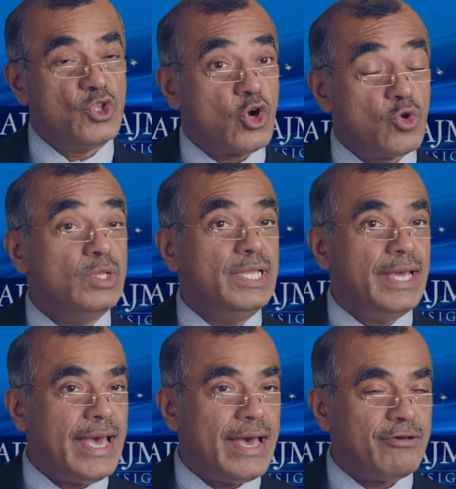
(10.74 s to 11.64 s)
not only
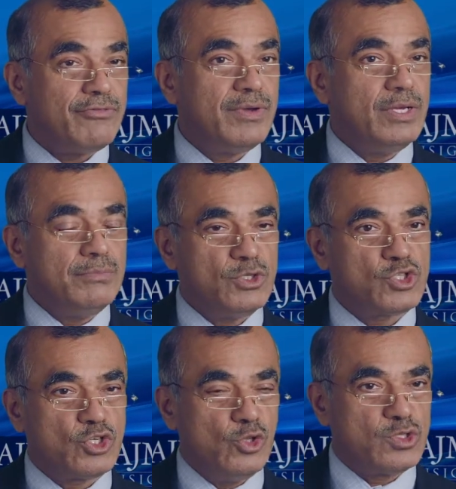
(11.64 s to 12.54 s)
have
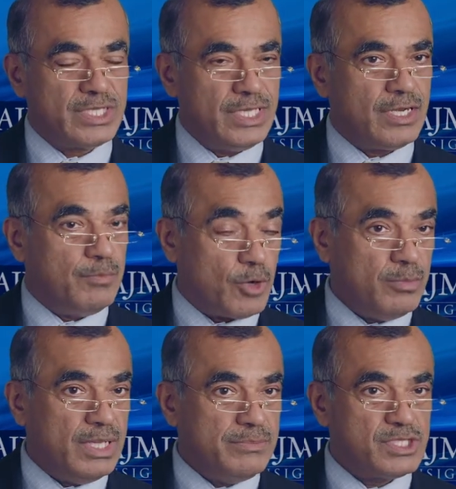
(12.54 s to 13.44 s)
musculoskeletal
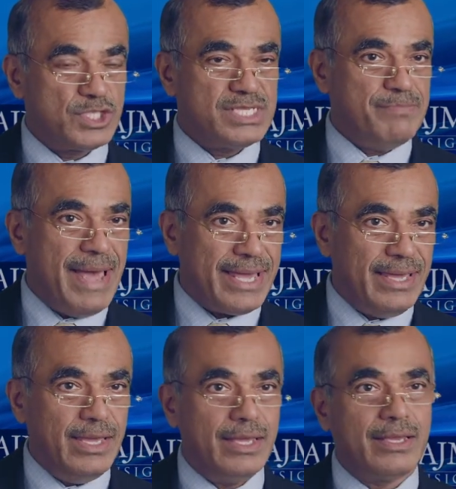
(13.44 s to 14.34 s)
problems such as
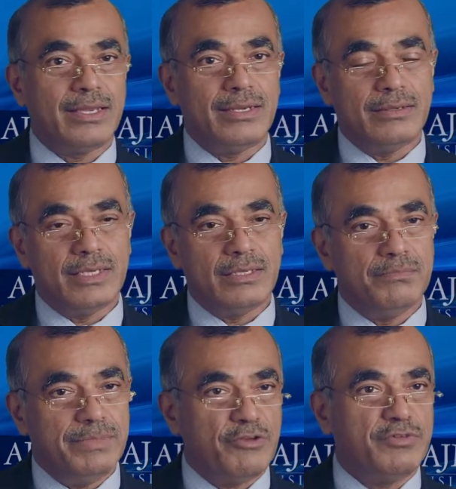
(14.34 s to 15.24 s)
backache and
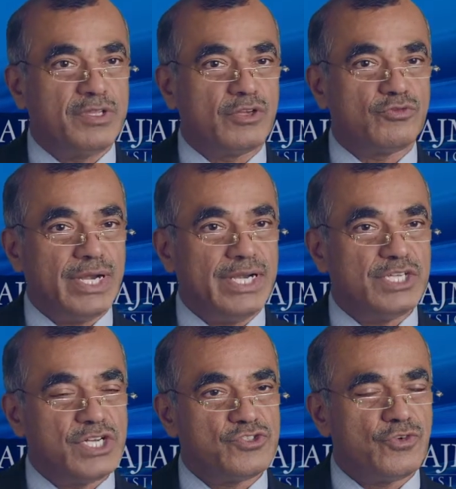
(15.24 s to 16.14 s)
peripheral
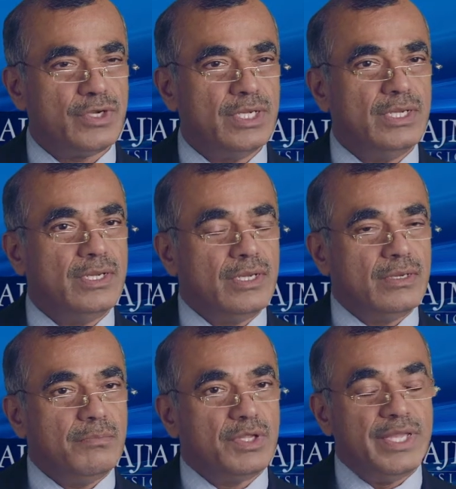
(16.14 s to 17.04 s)
arthritis, etc.,
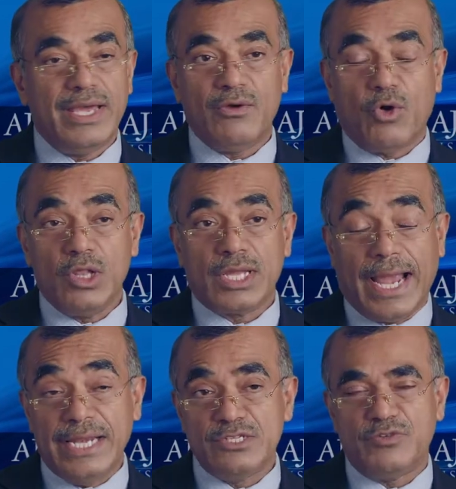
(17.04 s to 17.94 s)
but they have all
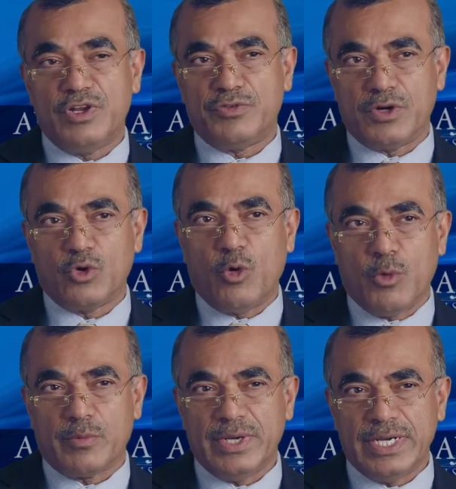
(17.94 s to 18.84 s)
kinds of different
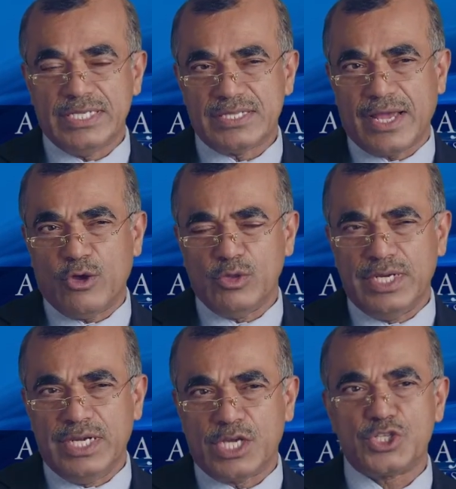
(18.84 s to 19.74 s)
comorbidities. And I
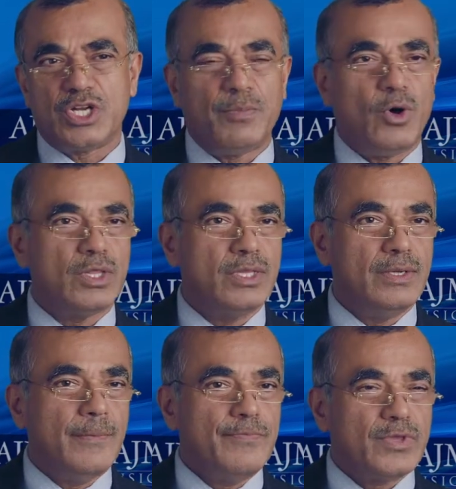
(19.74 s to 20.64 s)
already touched upon
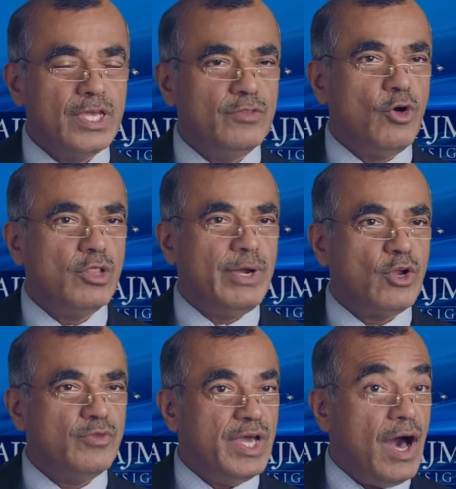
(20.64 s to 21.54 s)

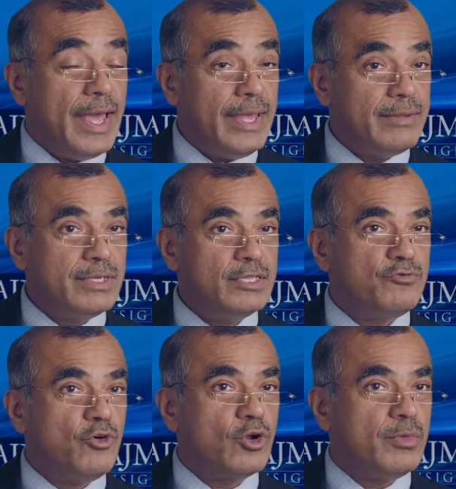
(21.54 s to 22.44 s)
involvement of the eye in
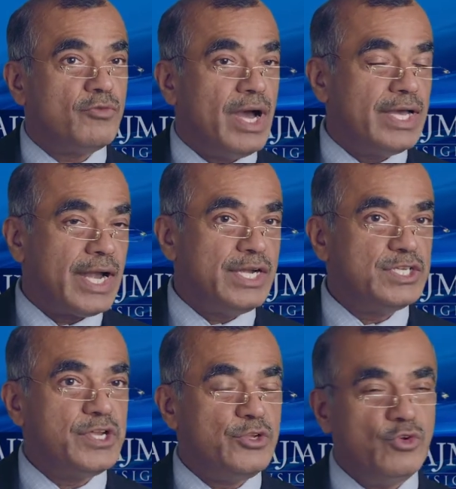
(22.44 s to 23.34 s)
the form of
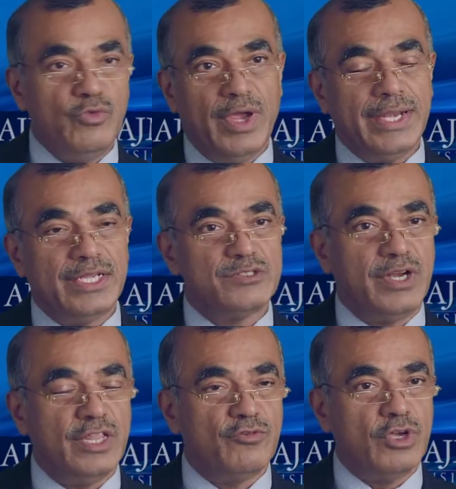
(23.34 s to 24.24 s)
iritis and uveitis,
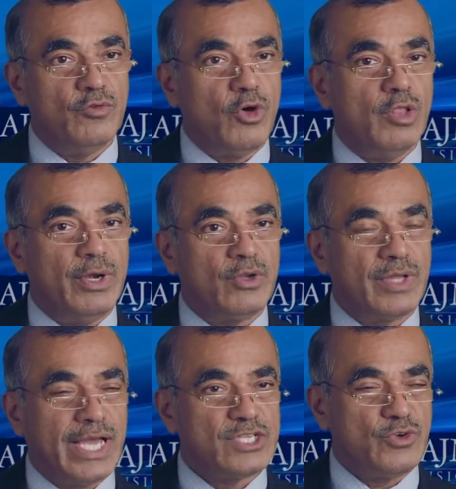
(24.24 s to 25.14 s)
and involvement of
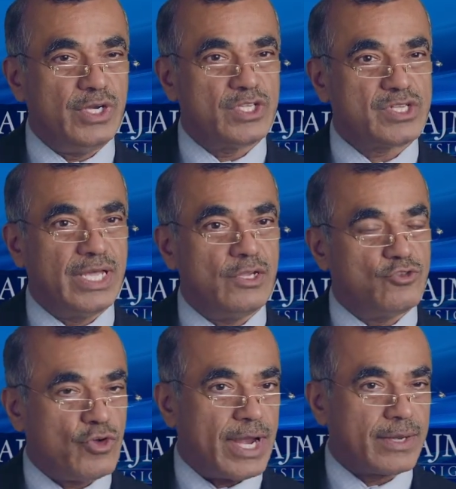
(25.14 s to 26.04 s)
the
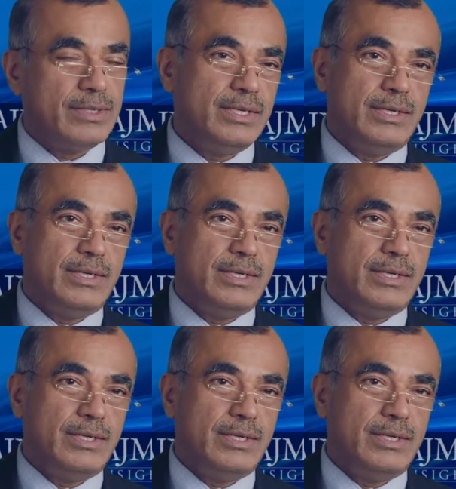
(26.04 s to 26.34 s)
gastrointestinal tract